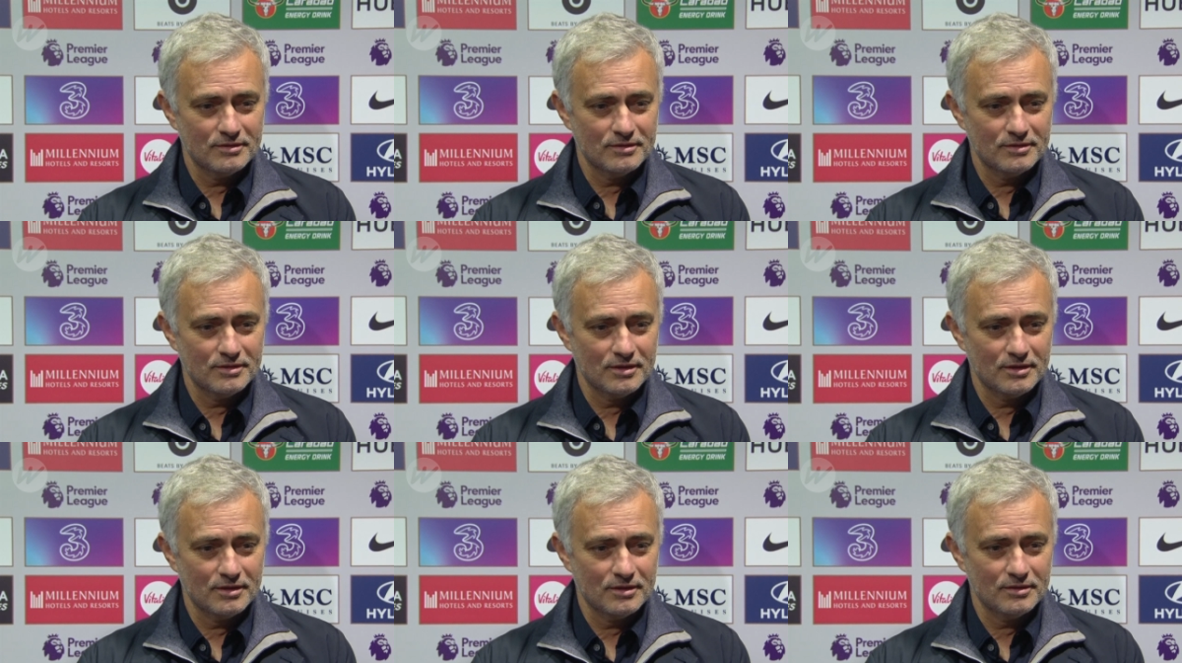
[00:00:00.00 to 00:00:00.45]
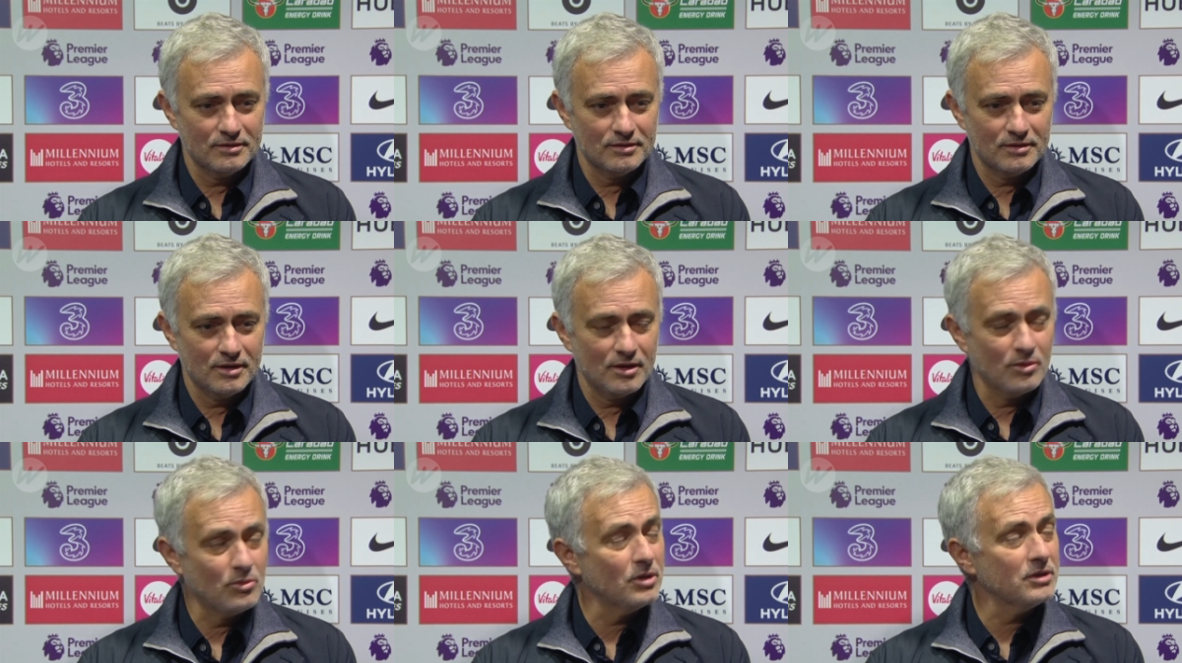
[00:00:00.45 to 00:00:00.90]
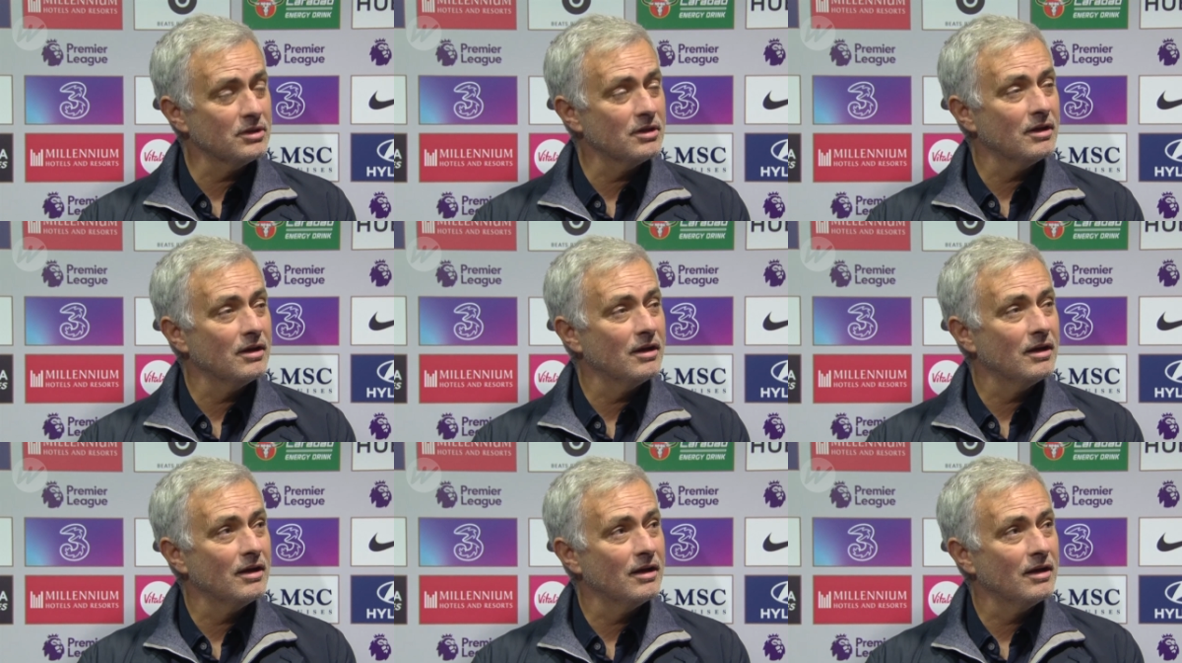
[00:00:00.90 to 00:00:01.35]
Pony. Uh, a what?
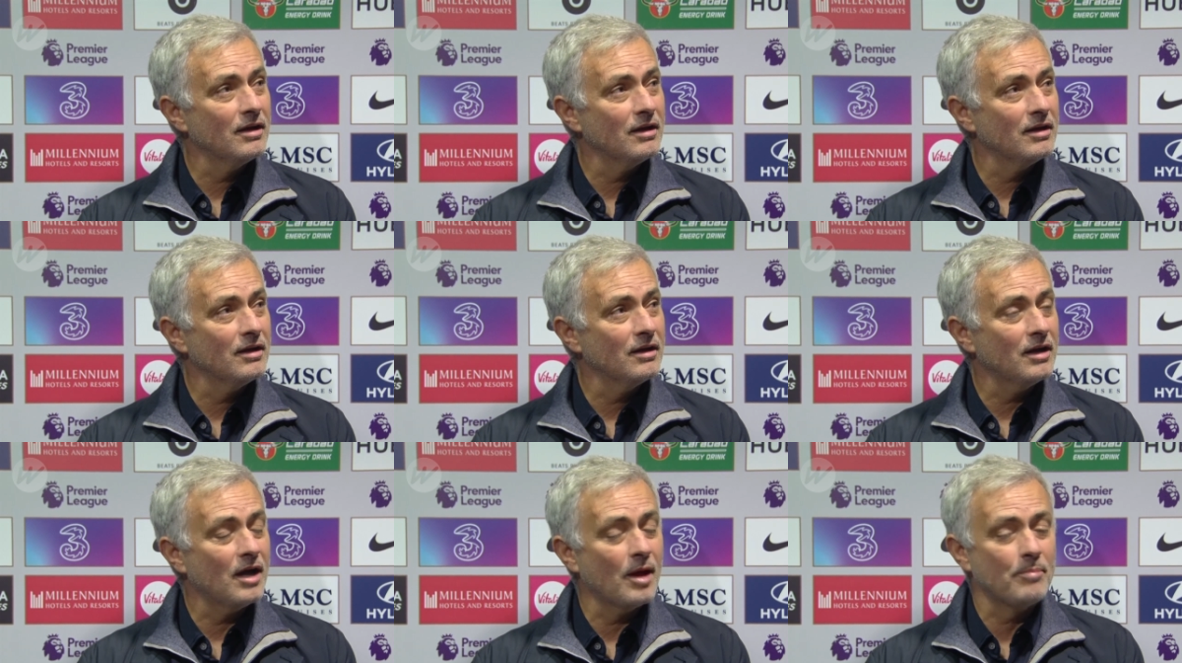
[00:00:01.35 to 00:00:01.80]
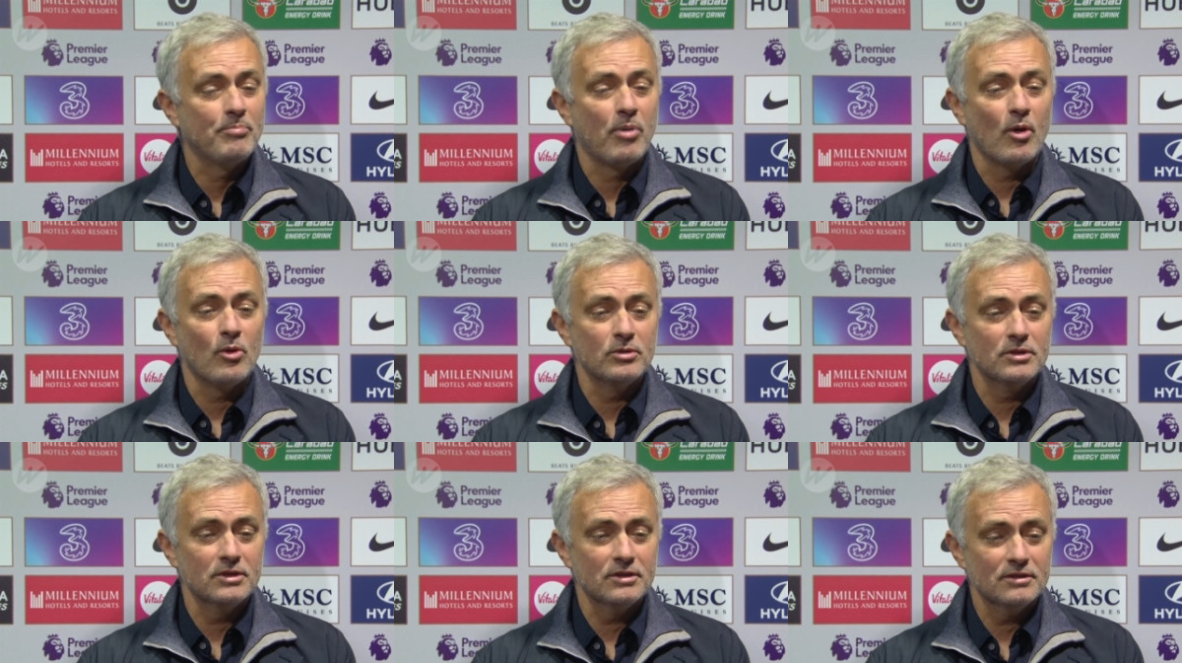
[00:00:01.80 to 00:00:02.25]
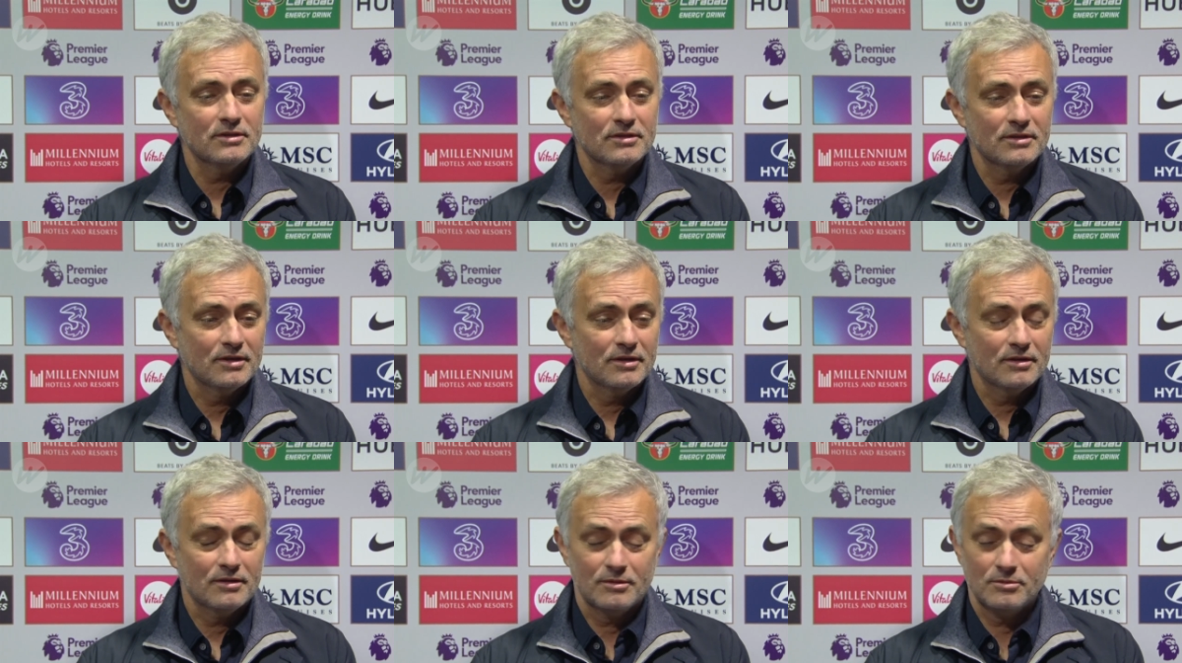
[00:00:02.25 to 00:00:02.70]
Pony. A pony.
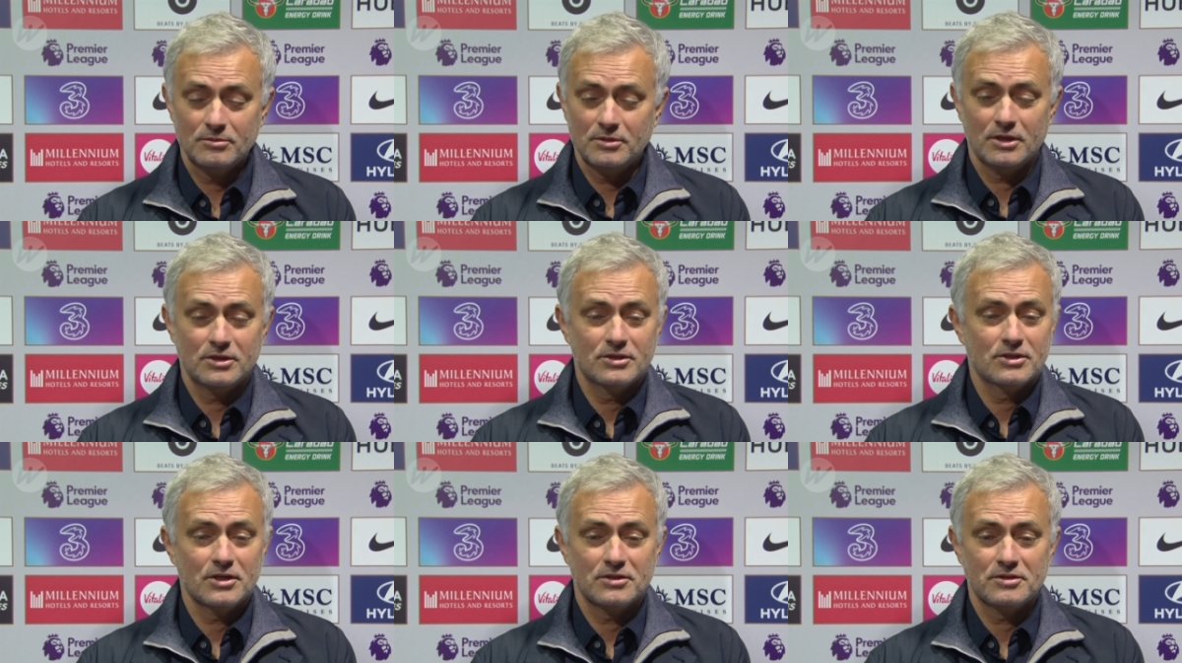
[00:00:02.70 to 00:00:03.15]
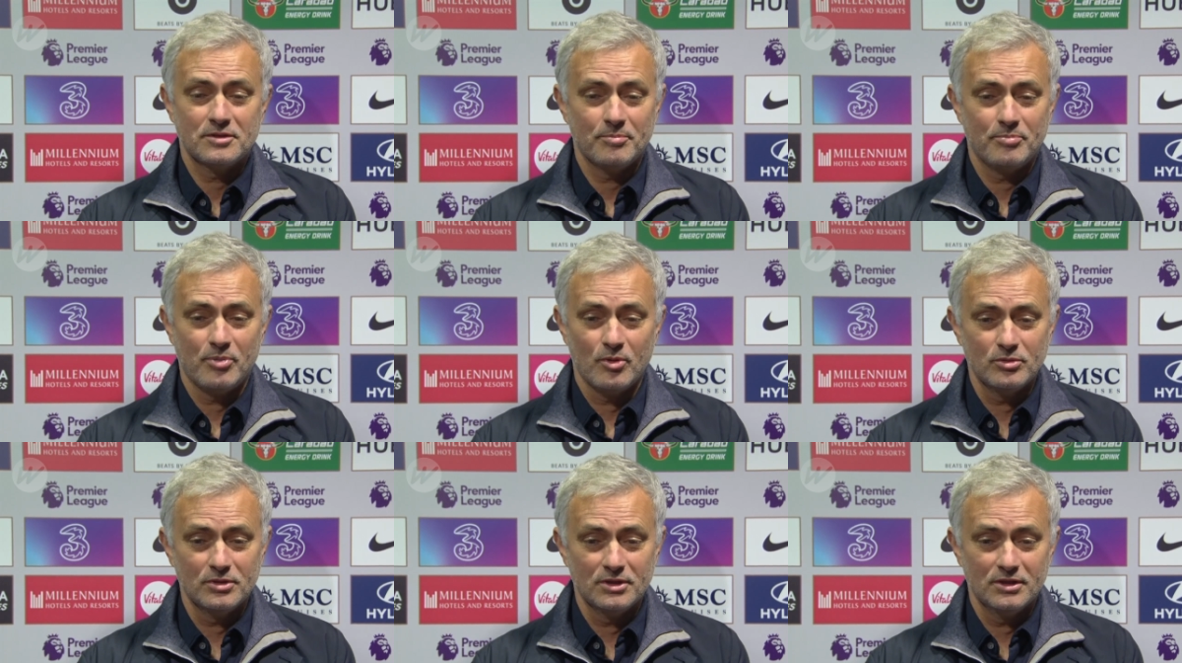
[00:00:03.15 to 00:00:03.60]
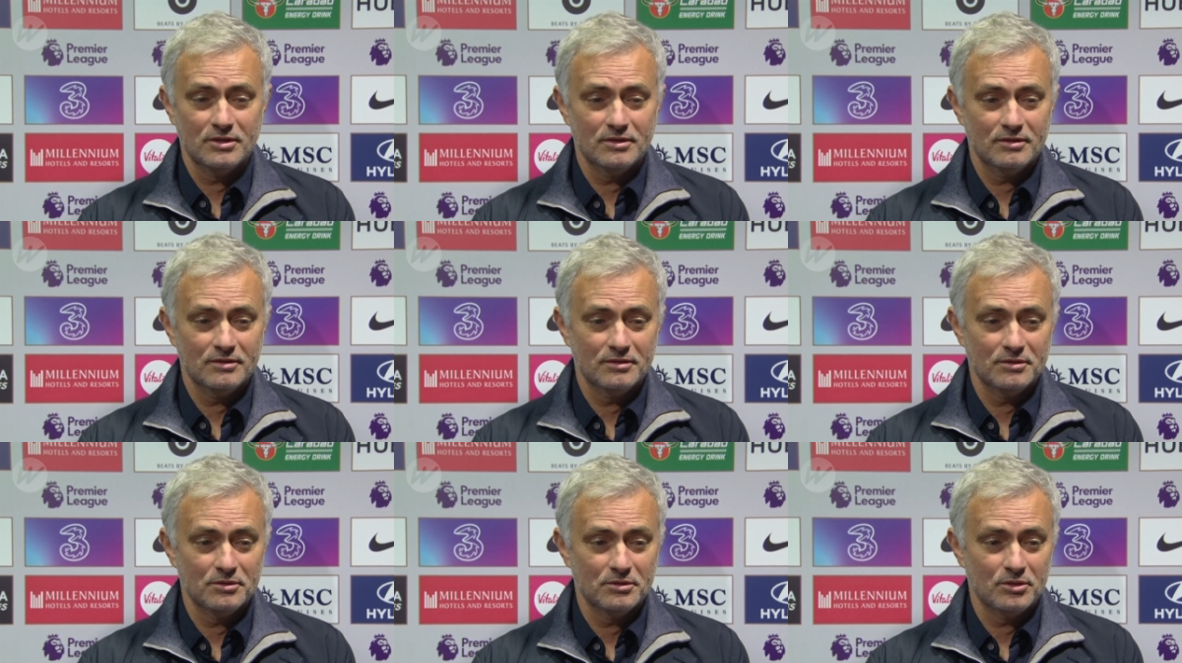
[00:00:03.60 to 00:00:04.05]
We are just a pony,
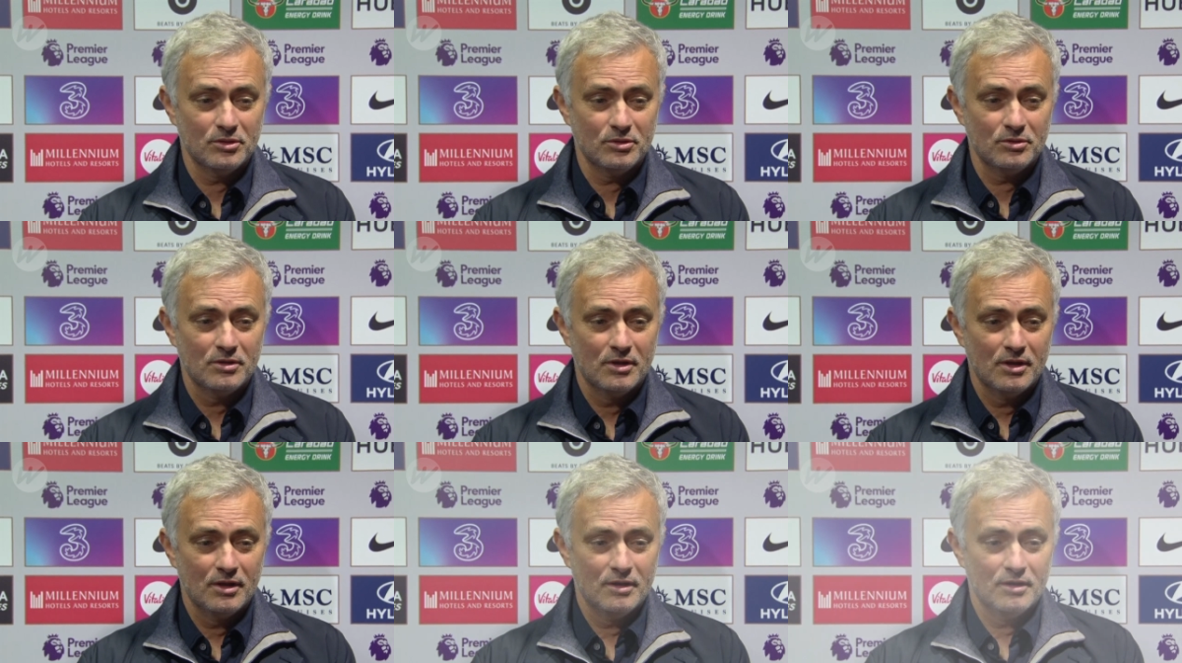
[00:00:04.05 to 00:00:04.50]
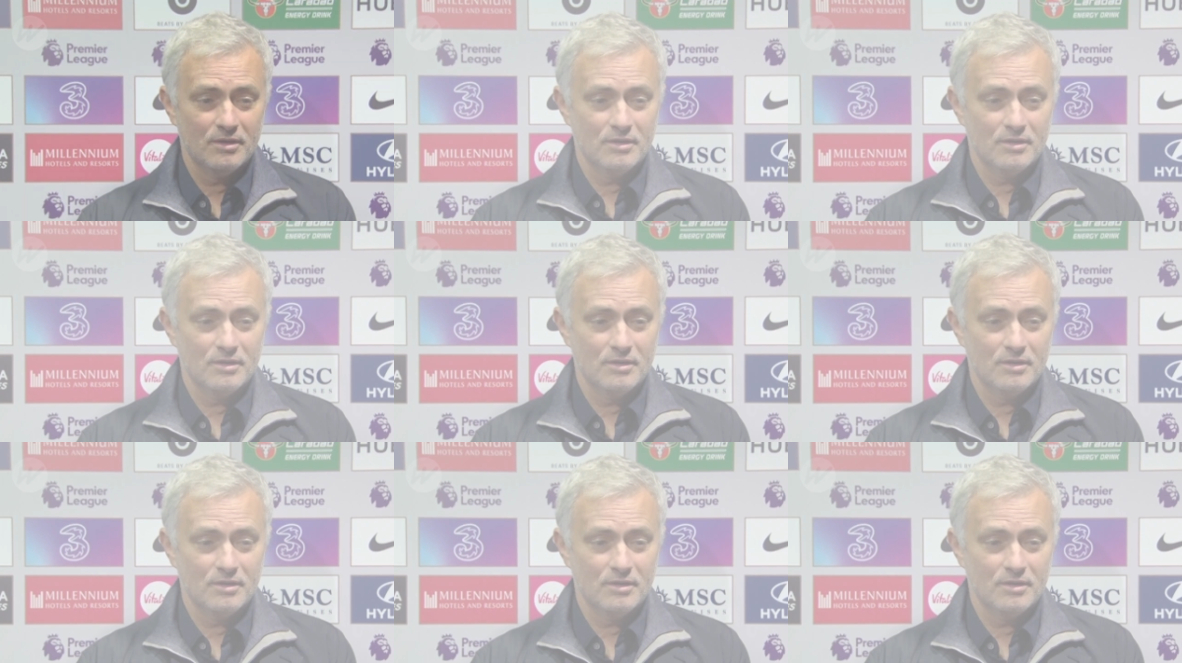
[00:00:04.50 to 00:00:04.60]
you know.